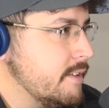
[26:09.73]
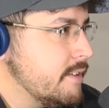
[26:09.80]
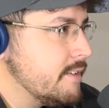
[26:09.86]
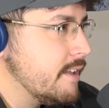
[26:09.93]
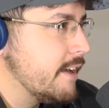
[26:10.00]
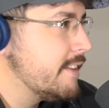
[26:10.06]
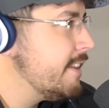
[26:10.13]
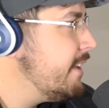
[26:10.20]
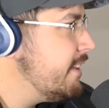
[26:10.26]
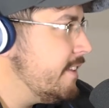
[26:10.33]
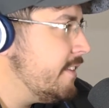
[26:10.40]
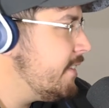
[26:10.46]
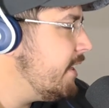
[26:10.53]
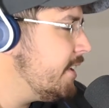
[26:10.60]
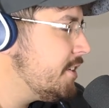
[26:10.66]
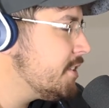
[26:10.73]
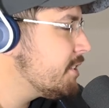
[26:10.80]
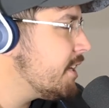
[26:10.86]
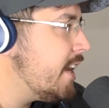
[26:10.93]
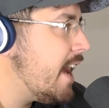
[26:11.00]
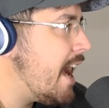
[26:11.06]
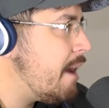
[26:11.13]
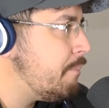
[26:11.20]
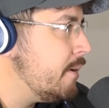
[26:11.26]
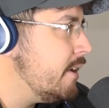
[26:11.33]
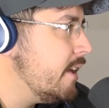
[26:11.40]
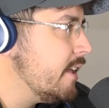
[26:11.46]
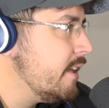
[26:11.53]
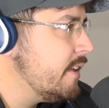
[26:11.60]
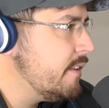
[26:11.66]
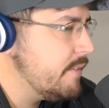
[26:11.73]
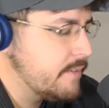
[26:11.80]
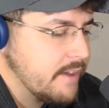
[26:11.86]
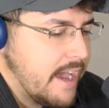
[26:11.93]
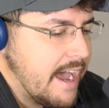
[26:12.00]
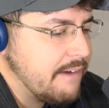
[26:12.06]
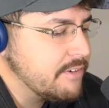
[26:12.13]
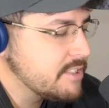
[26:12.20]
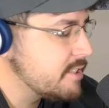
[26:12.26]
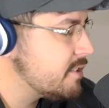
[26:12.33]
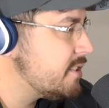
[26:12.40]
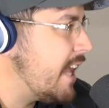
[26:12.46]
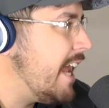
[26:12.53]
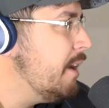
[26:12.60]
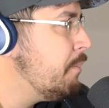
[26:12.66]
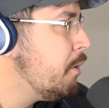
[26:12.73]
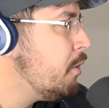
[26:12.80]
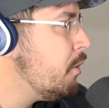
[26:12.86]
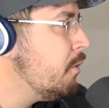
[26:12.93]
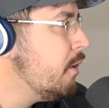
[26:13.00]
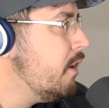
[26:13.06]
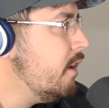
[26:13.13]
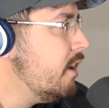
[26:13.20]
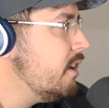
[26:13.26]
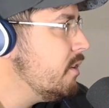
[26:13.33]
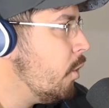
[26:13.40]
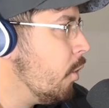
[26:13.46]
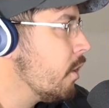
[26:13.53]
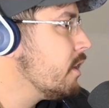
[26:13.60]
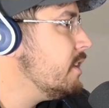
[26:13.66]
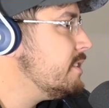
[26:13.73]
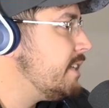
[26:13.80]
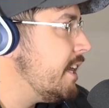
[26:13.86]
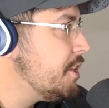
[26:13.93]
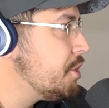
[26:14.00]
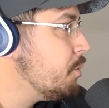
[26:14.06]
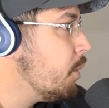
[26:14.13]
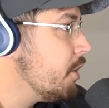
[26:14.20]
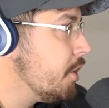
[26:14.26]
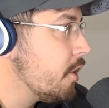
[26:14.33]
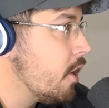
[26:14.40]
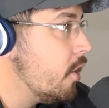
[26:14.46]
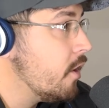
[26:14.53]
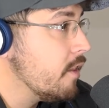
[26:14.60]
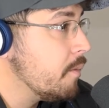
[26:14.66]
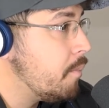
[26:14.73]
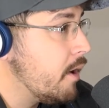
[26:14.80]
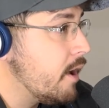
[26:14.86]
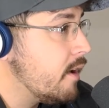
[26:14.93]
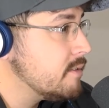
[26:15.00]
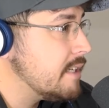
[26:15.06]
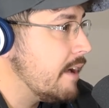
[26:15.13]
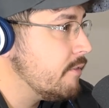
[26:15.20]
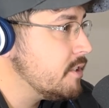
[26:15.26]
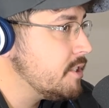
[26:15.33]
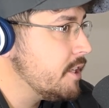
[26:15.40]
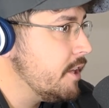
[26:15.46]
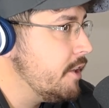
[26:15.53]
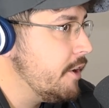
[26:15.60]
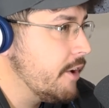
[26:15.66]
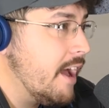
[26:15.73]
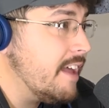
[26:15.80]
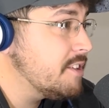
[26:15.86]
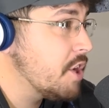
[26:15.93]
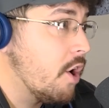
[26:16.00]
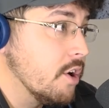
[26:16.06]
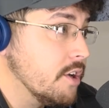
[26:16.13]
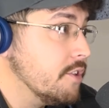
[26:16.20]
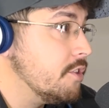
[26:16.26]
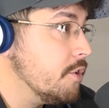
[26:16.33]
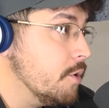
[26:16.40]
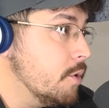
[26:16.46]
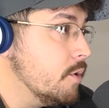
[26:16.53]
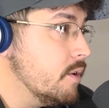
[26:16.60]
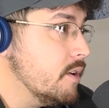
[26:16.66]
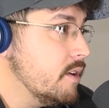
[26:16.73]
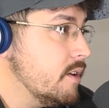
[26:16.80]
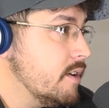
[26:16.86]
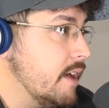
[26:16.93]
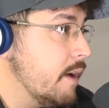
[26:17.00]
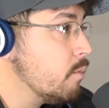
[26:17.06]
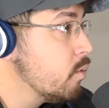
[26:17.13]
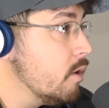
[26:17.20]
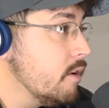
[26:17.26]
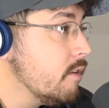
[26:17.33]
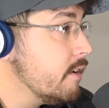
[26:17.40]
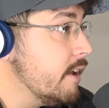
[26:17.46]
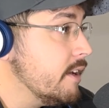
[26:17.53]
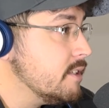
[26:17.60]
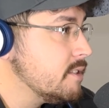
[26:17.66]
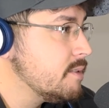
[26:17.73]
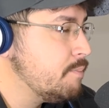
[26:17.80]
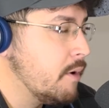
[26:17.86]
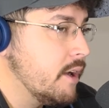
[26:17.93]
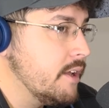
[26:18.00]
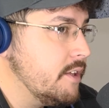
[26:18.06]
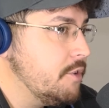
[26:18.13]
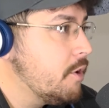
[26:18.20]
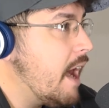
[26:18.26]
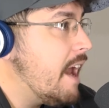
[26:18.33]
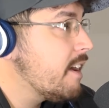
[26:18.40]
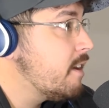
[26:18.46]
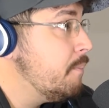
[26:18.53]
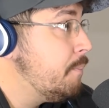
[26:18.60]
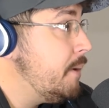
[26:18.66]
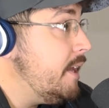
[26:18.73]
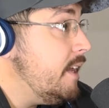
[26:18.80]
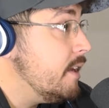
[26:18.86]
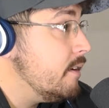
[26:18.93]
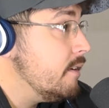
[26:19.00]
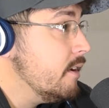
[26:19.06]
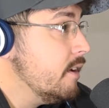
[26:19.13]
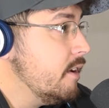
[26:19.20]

It's just going to happen. To have a sustainable organization where you're going to the playoffs every single year, that's hard to do. Yeah. It really is. But you got to compete.